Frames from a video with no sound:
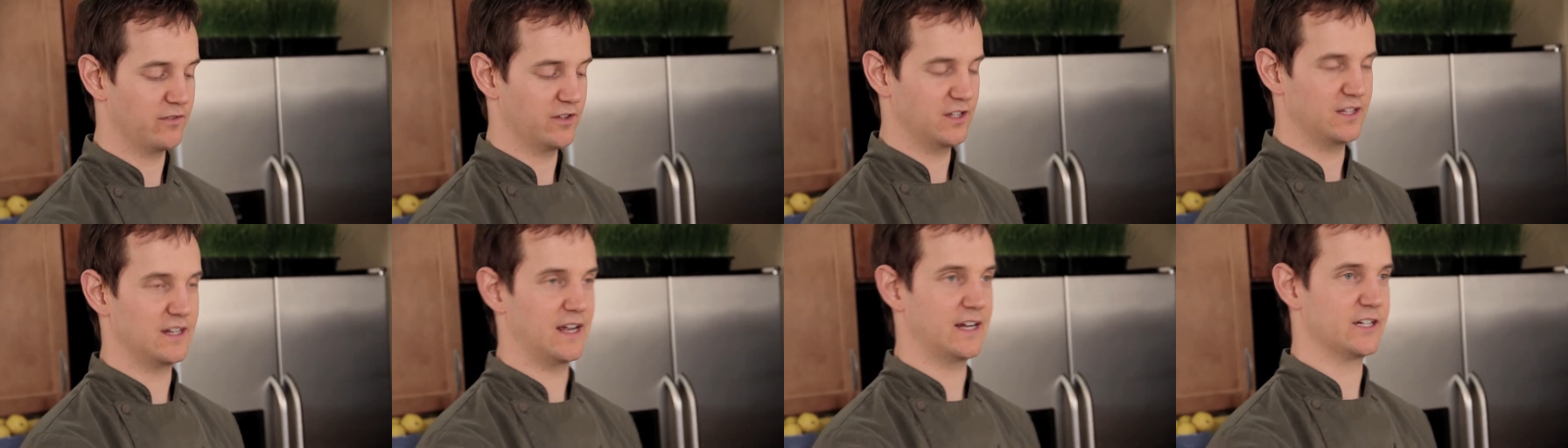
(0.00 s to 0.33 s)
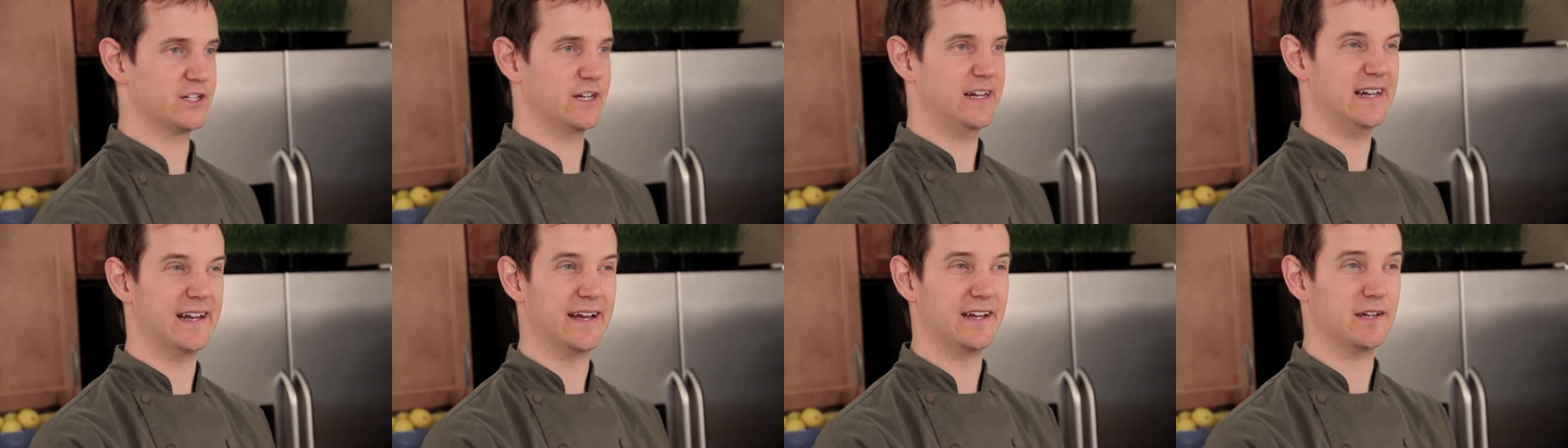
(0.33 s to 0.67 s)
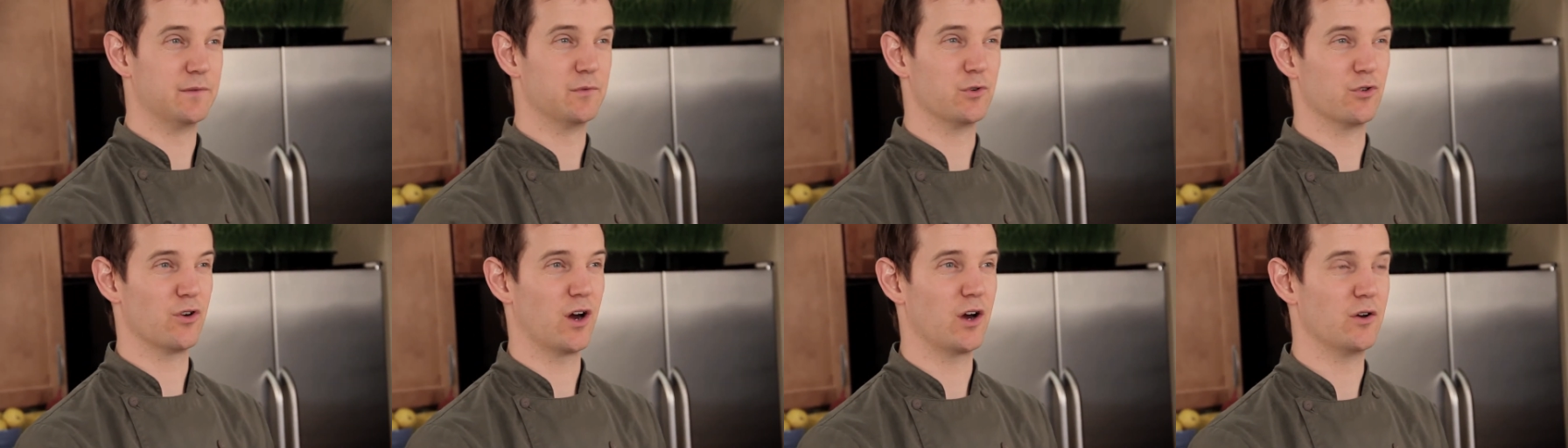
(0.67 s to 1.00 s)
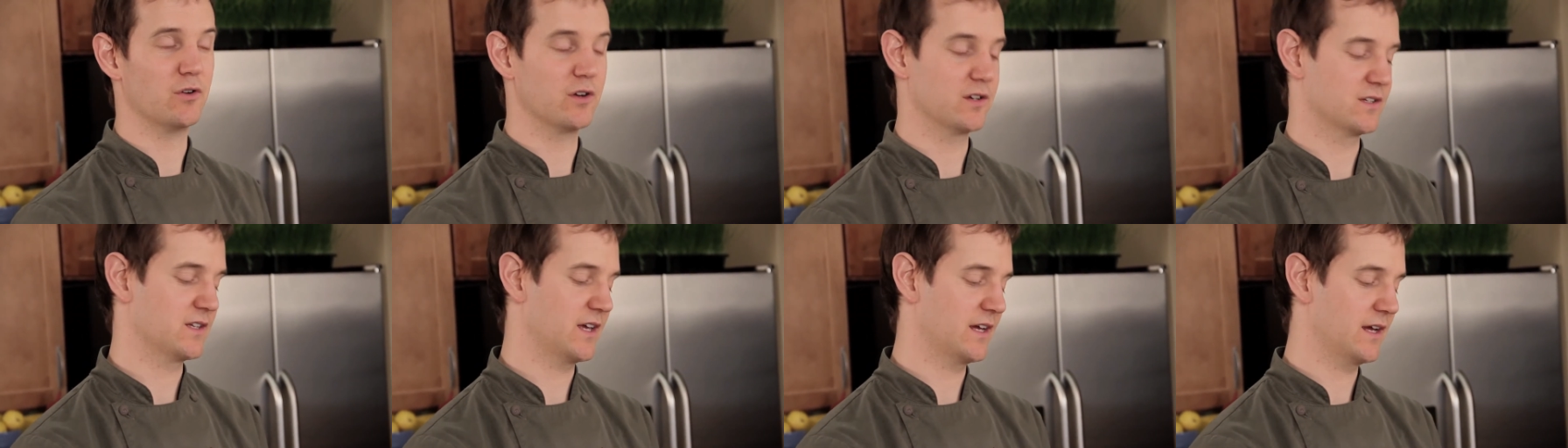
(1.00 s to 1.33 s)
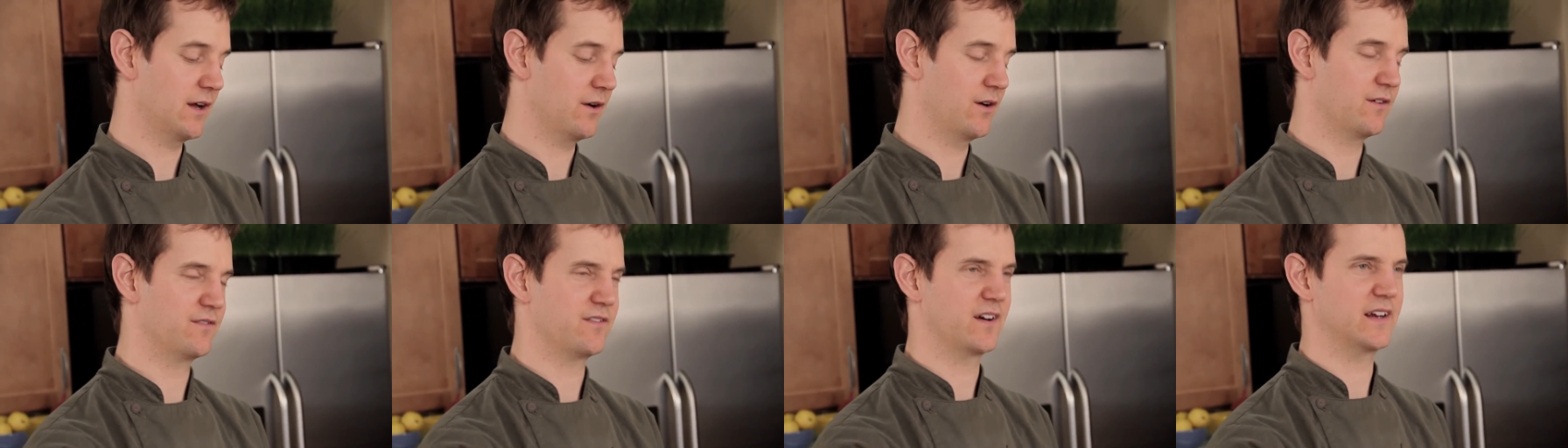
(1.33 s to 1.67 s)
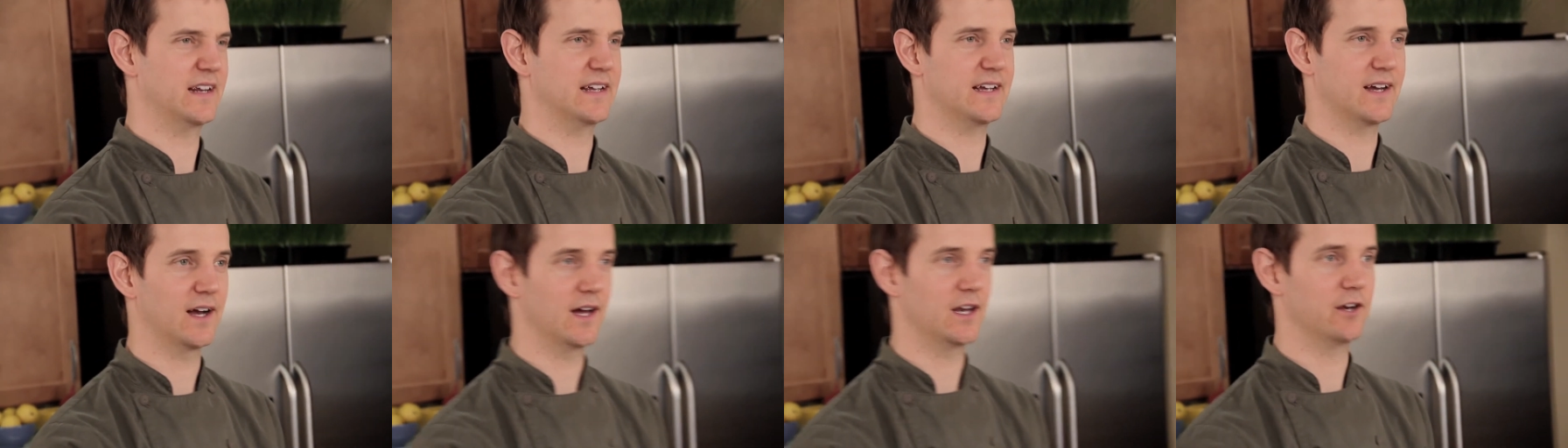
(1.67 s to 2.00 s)
rather than actually letting them grow, because they go
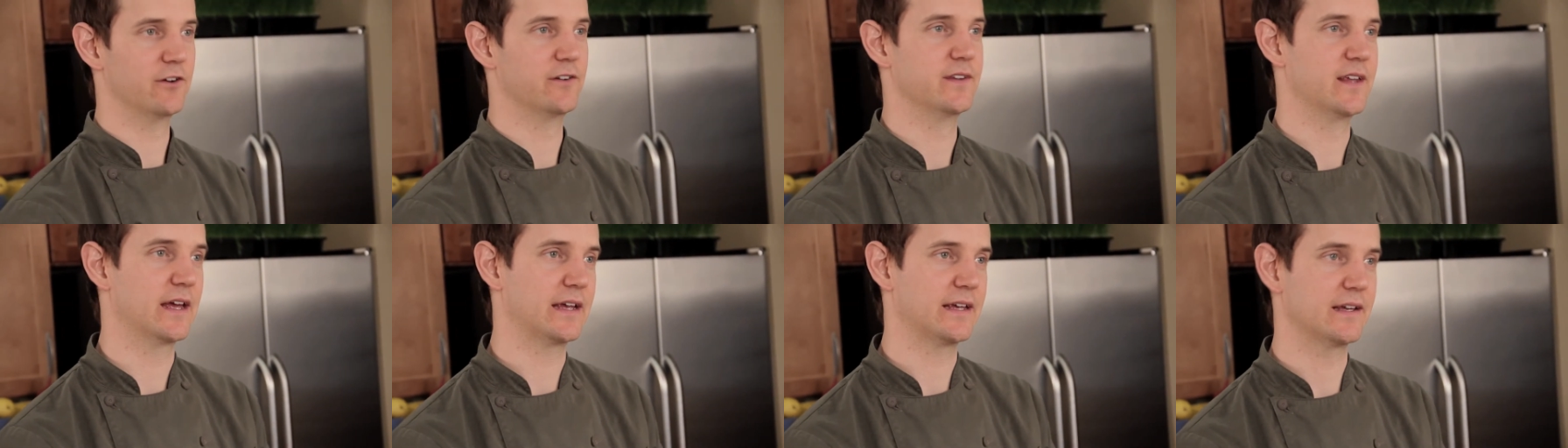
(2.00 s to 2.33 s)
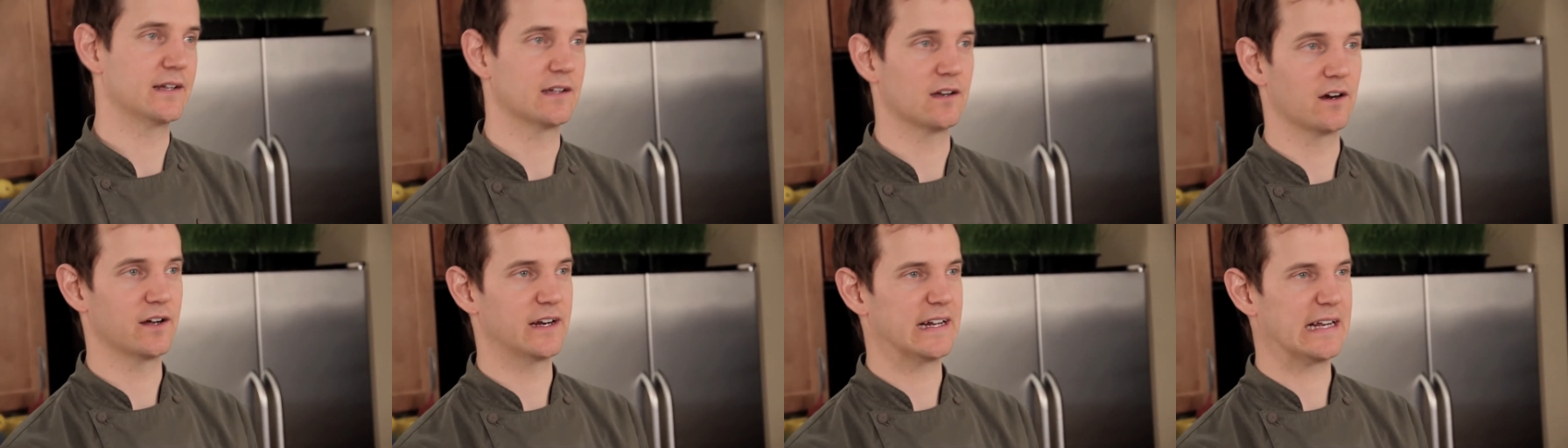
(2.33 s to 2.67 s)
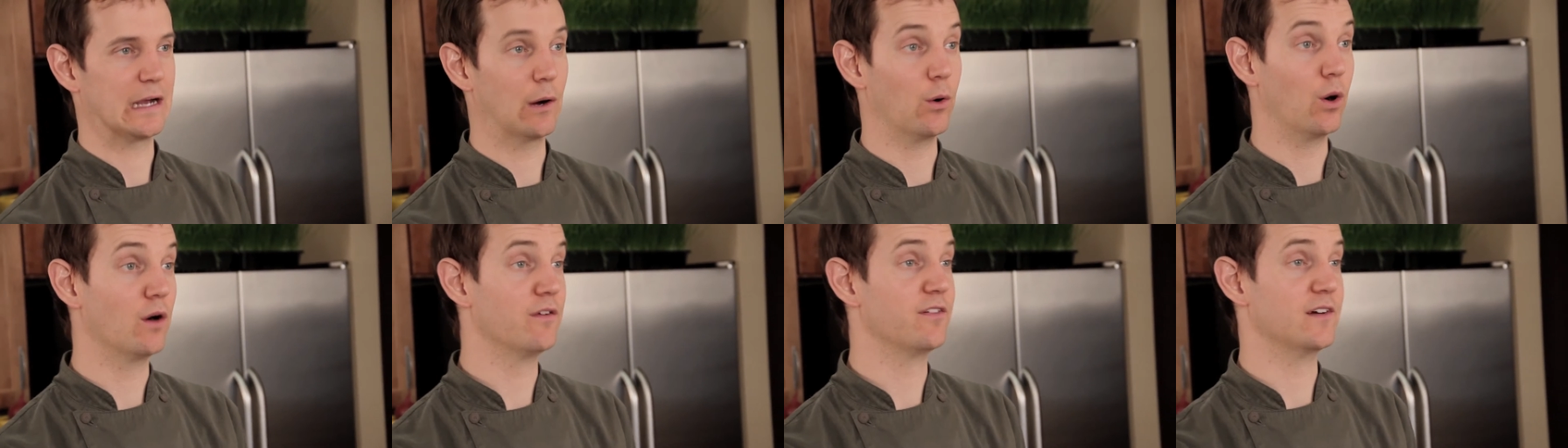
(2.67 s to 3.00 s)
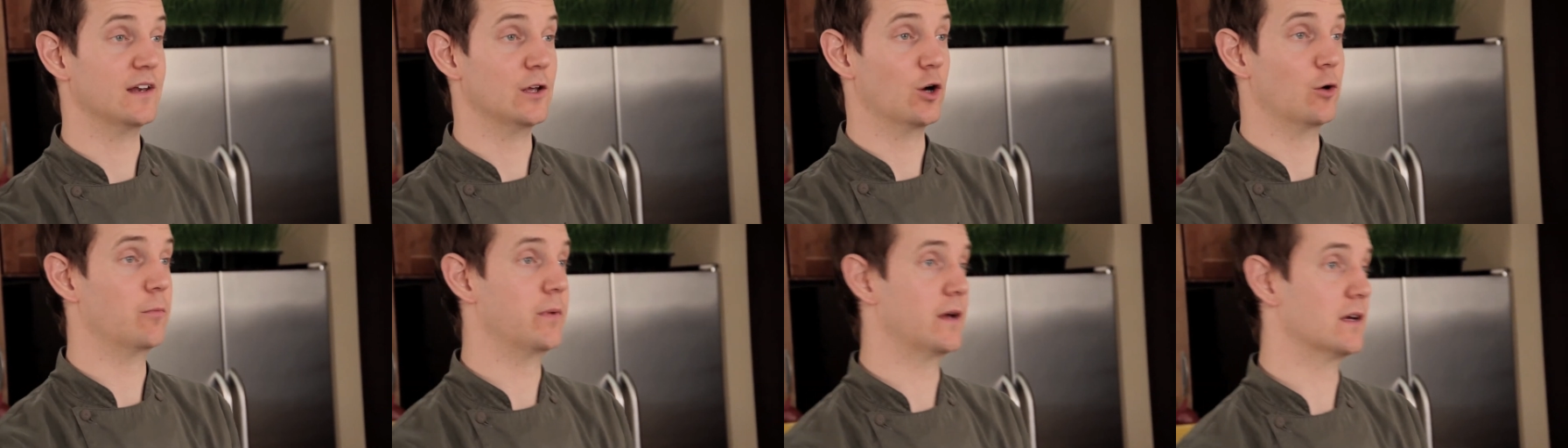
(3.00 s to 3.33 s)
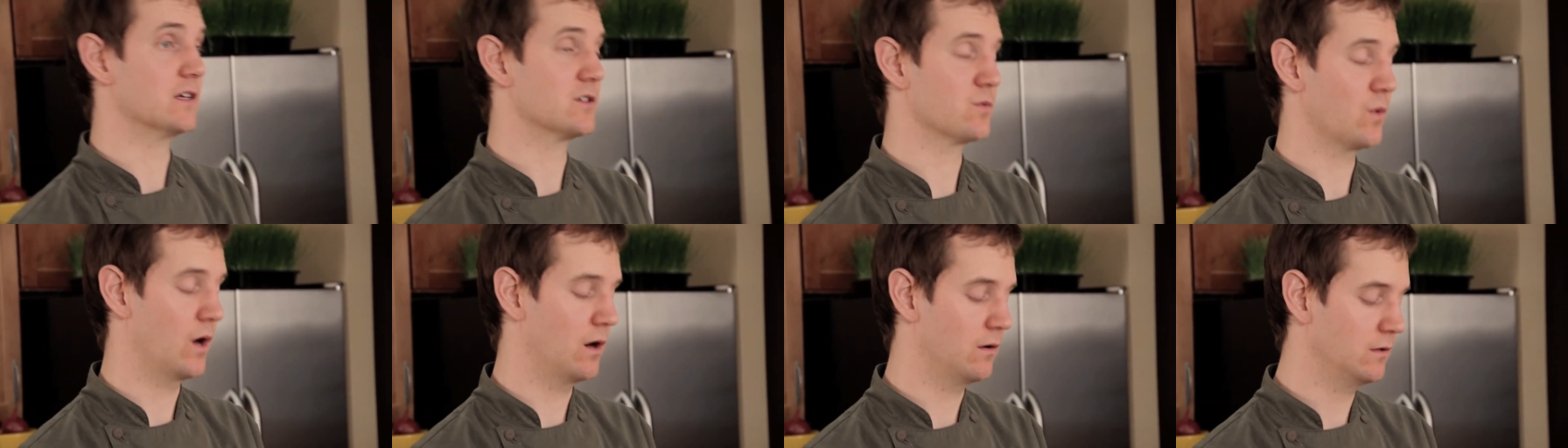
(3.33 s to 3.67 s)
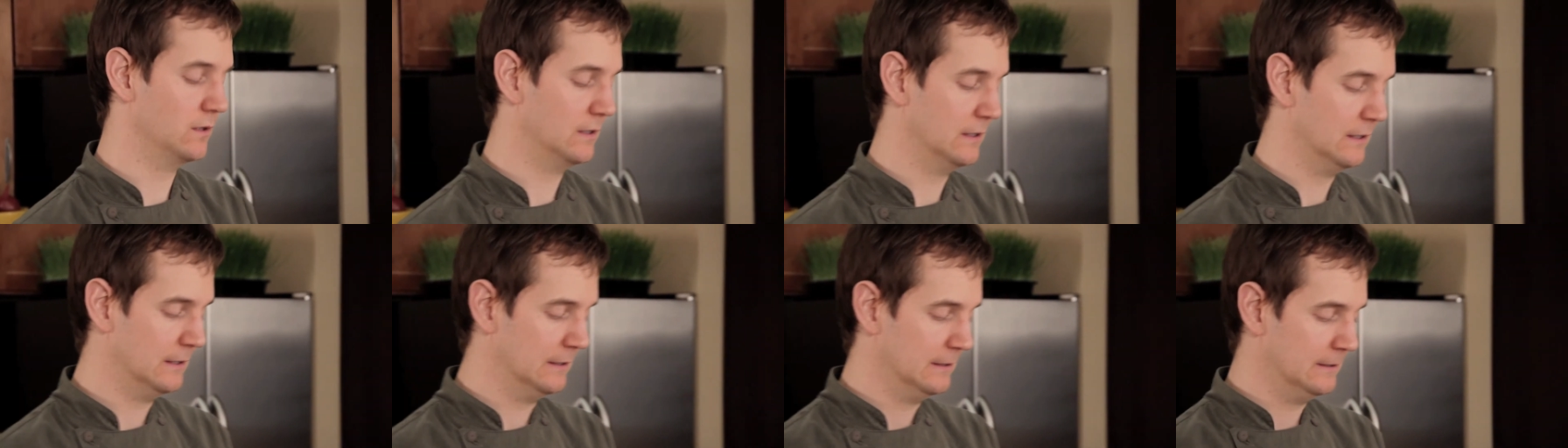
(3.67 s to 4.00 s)
a funny colour and they can kind of go off a little bit
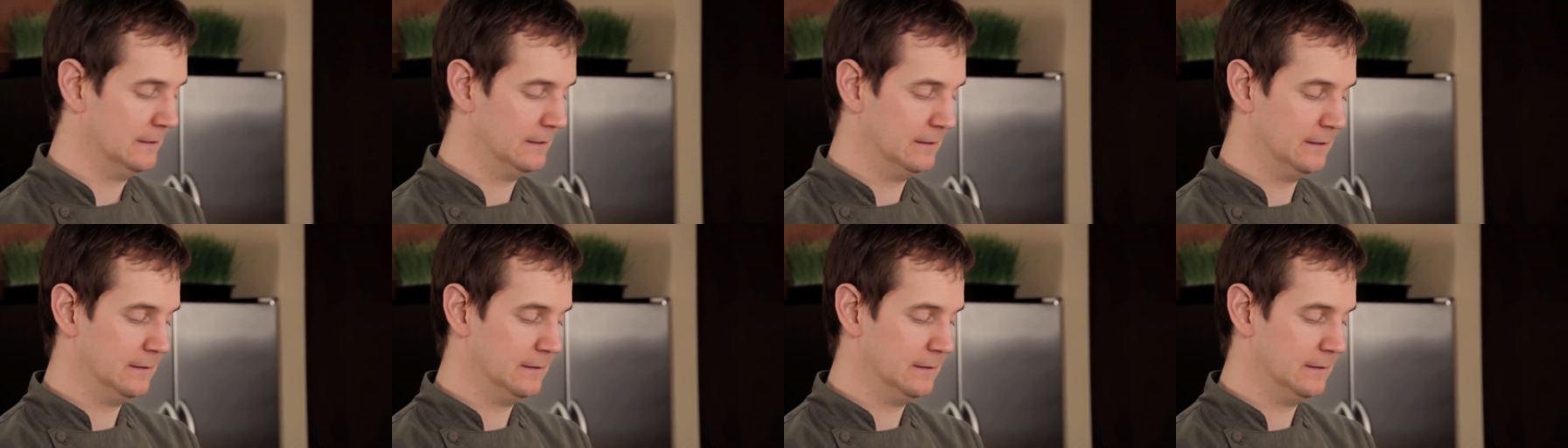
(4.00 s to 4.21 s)
as well.